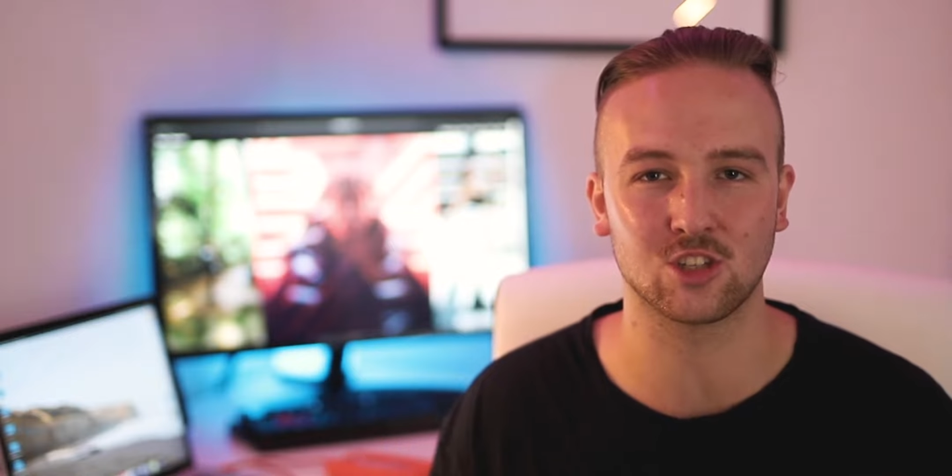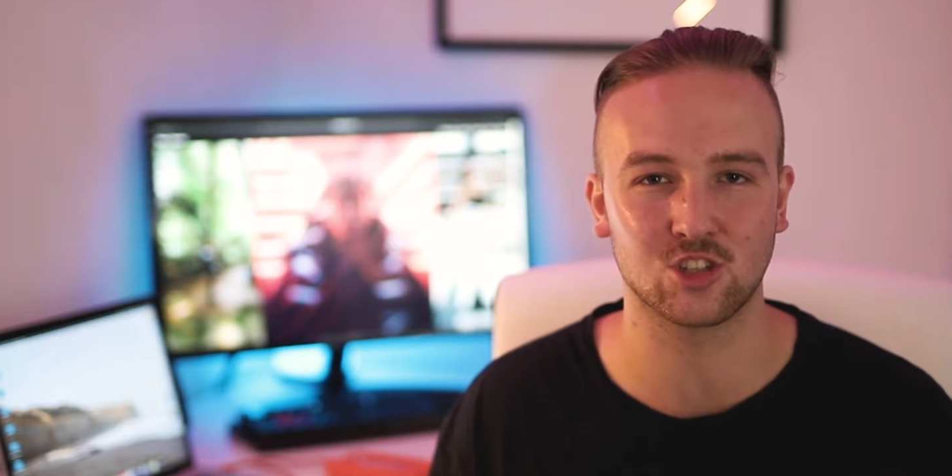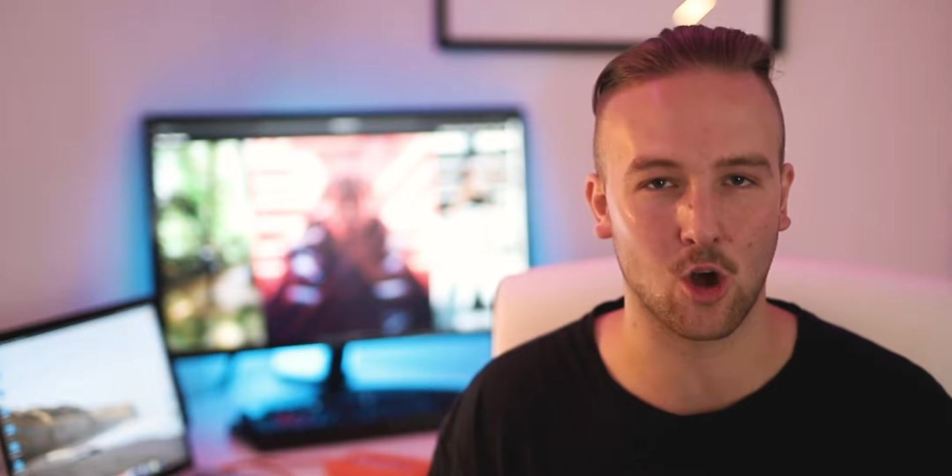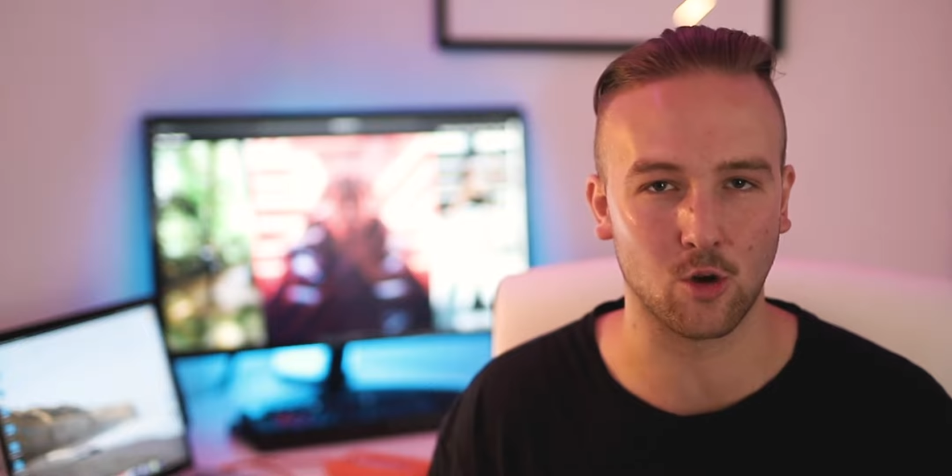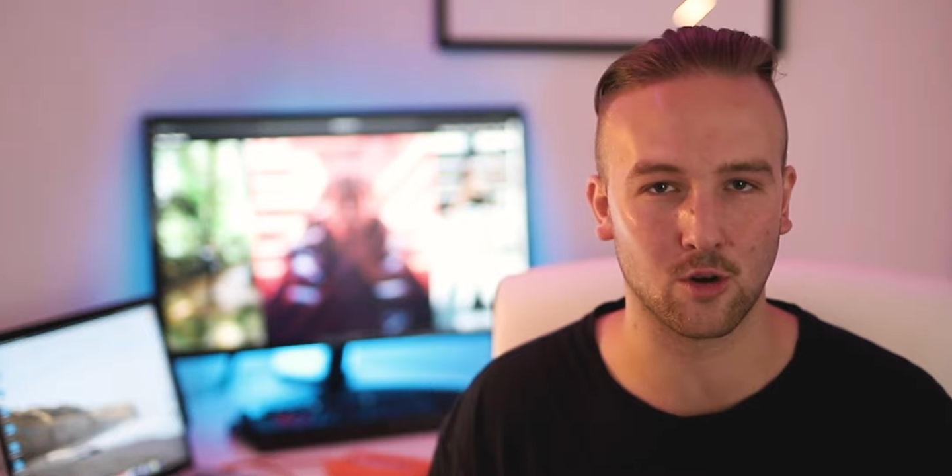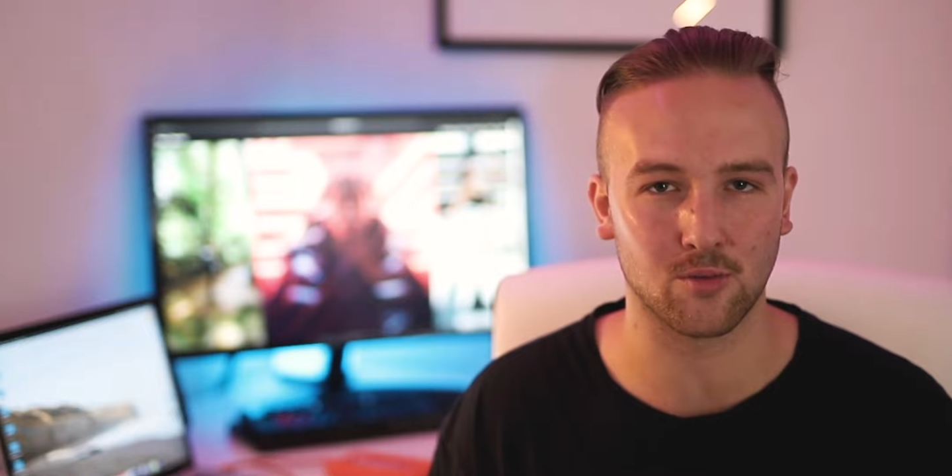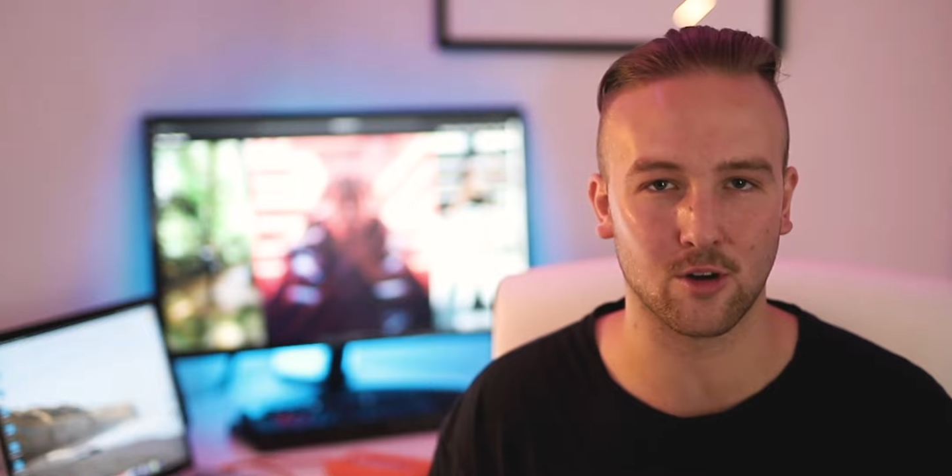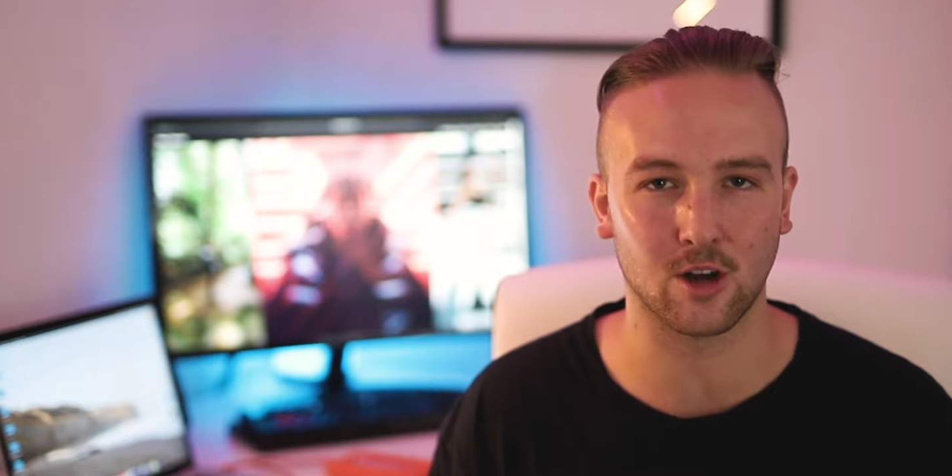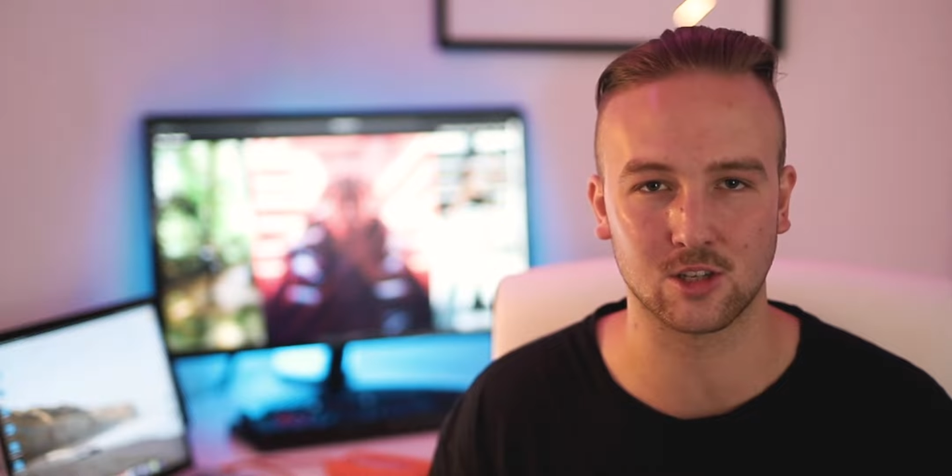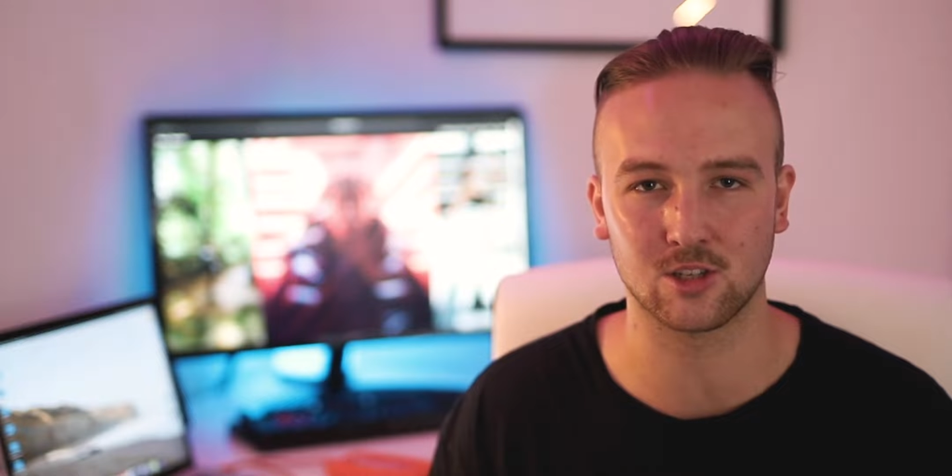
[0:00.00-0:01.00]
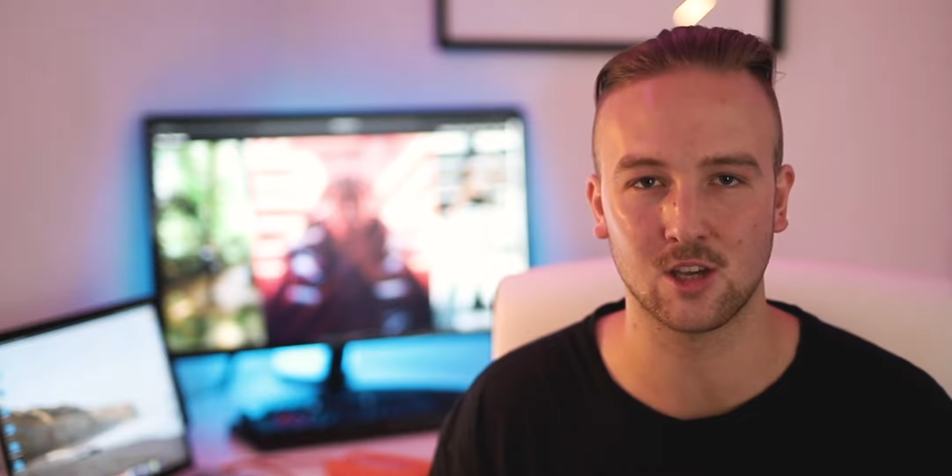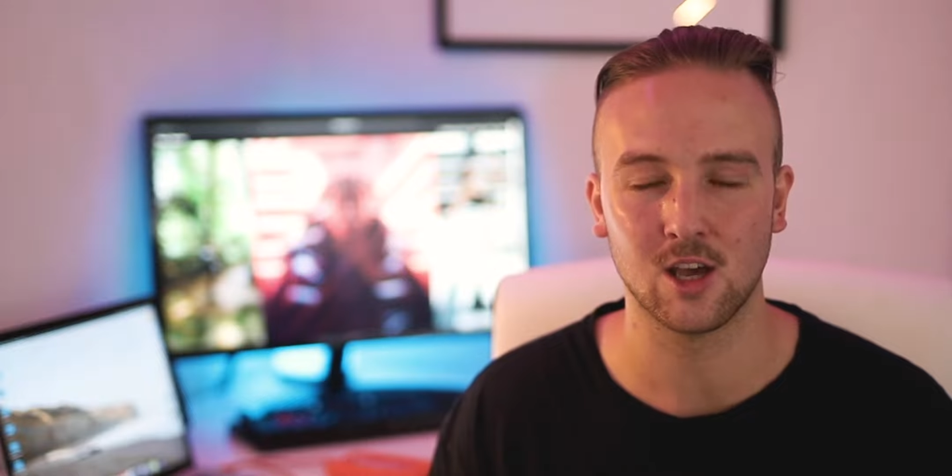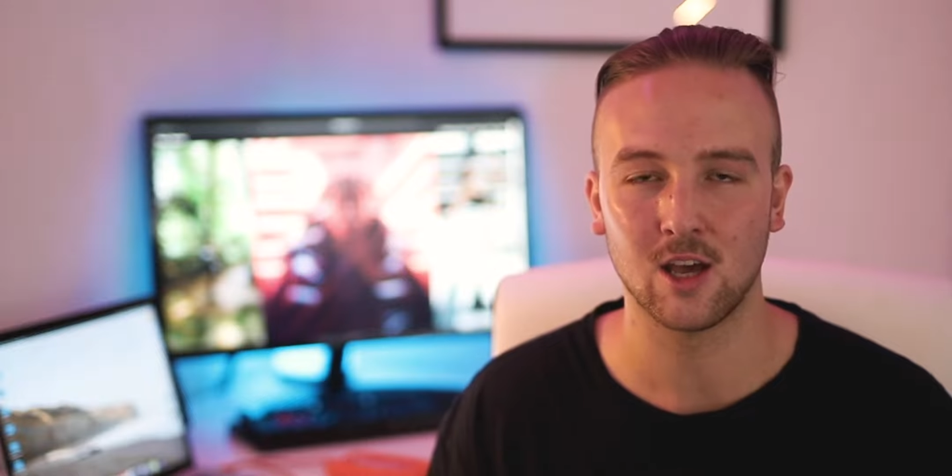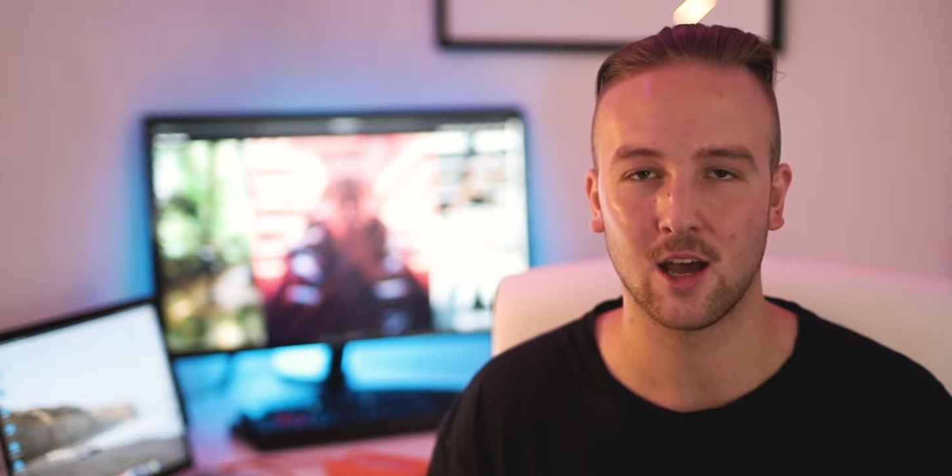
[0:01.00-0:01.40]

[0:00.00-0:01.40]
is so diverse